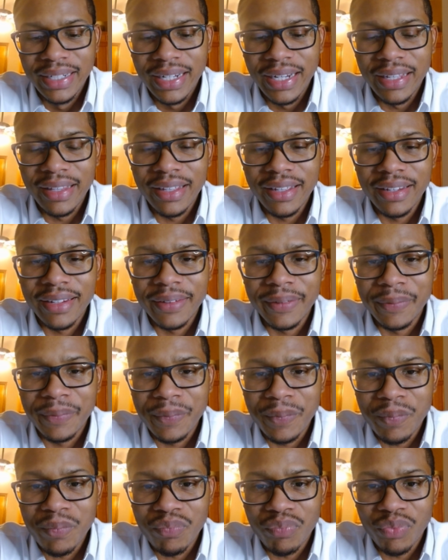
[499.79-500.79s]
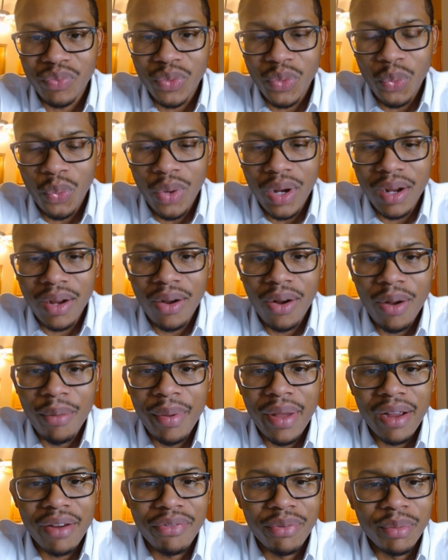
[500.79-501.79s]
And then one call
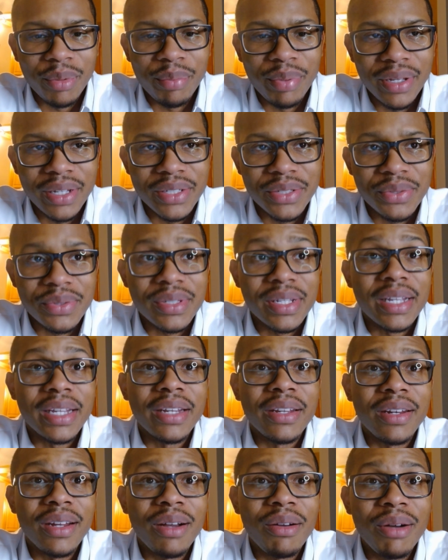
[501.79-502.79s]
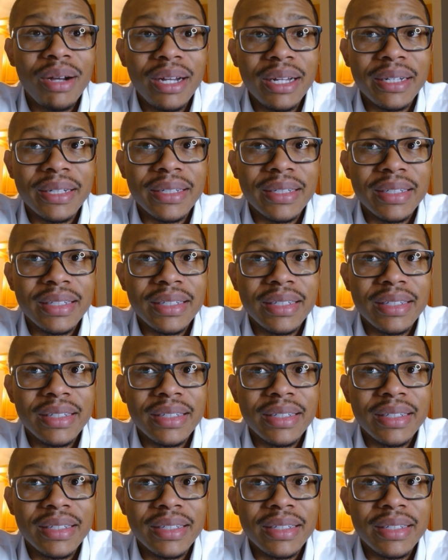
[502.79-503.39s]
back from a place that was like, you know what?